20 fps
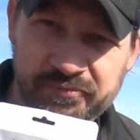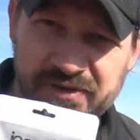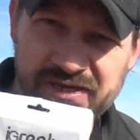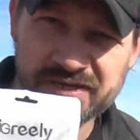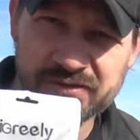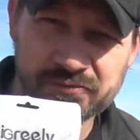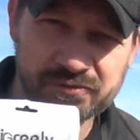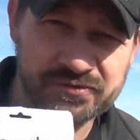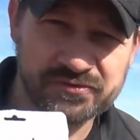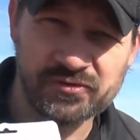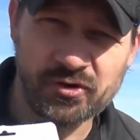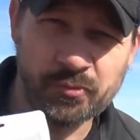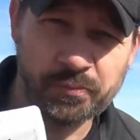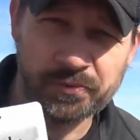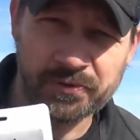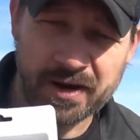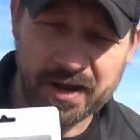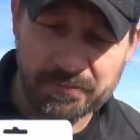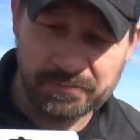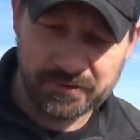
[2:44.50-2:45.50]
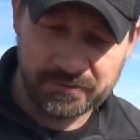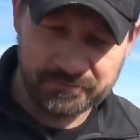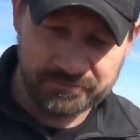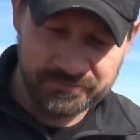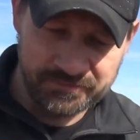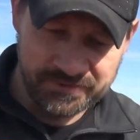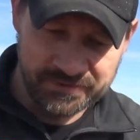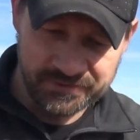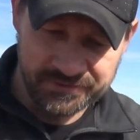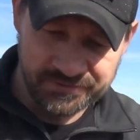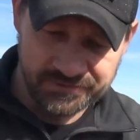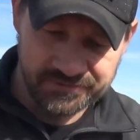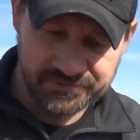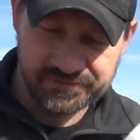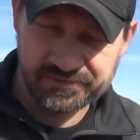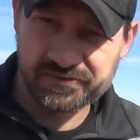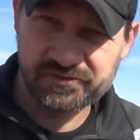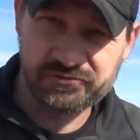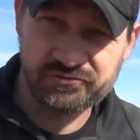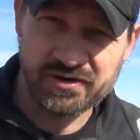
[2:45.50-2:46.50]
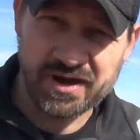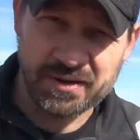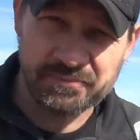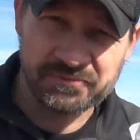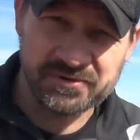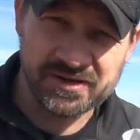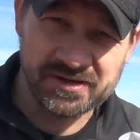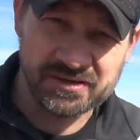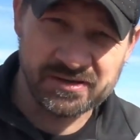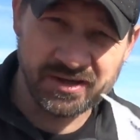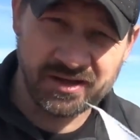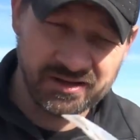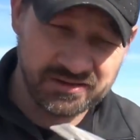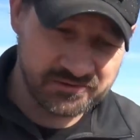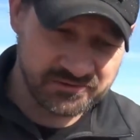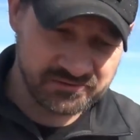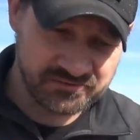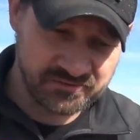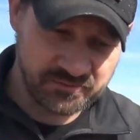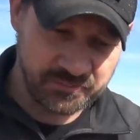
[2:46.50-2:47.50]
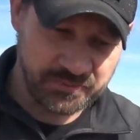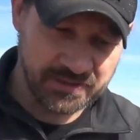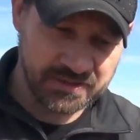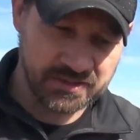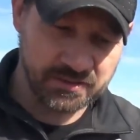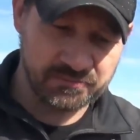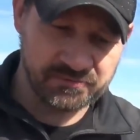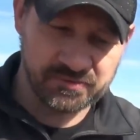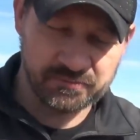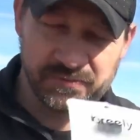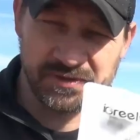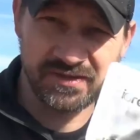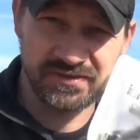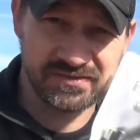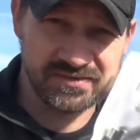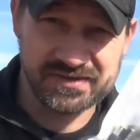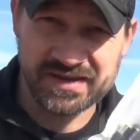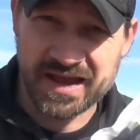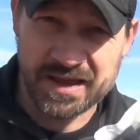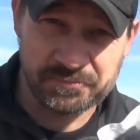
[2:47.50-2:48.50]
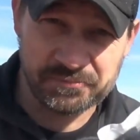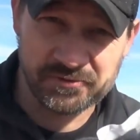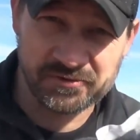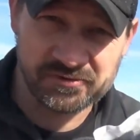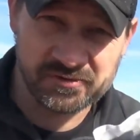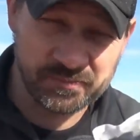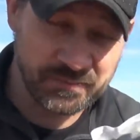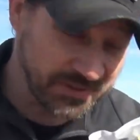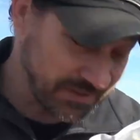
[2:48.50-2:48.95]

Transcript: me it was no problem to drop $10 to pick up some of these adapters,